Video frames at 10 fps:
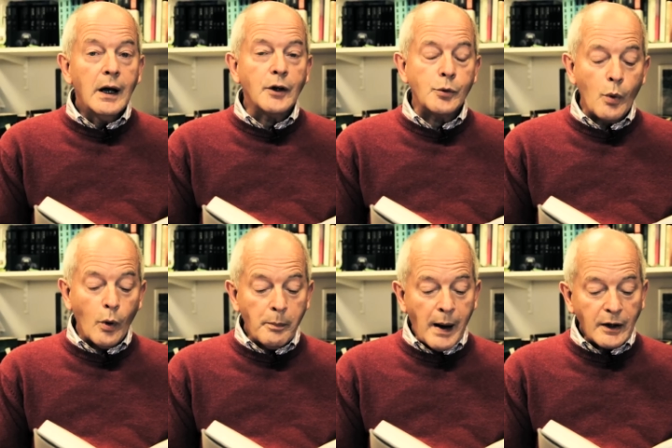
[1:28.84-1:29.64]
As we
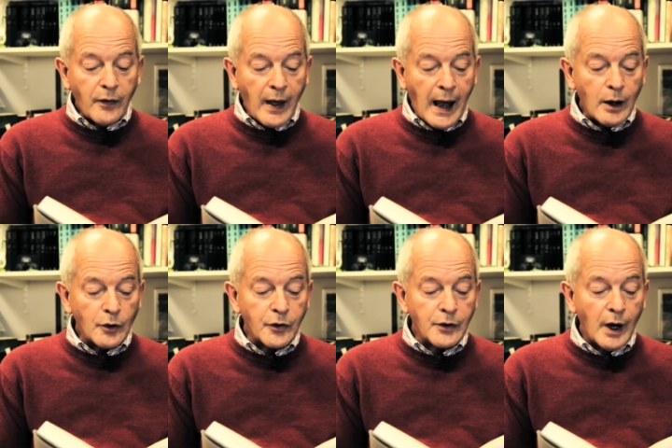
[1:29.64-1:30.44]
walk back to the
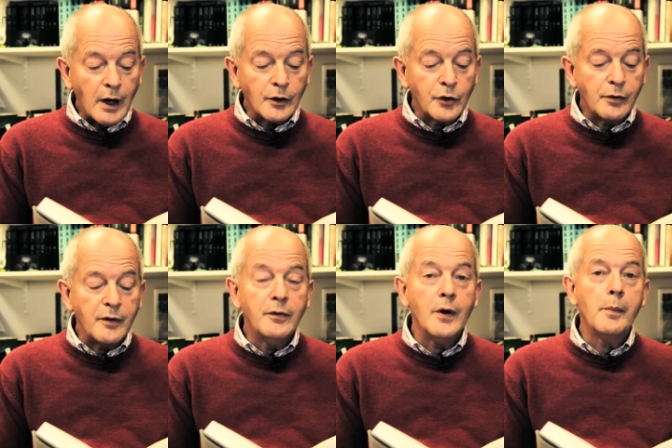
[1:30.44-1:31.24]
house, the darkness
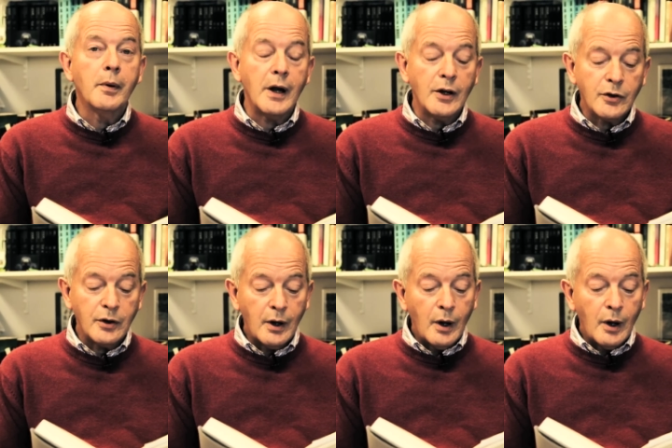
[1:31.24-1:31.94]
reverberates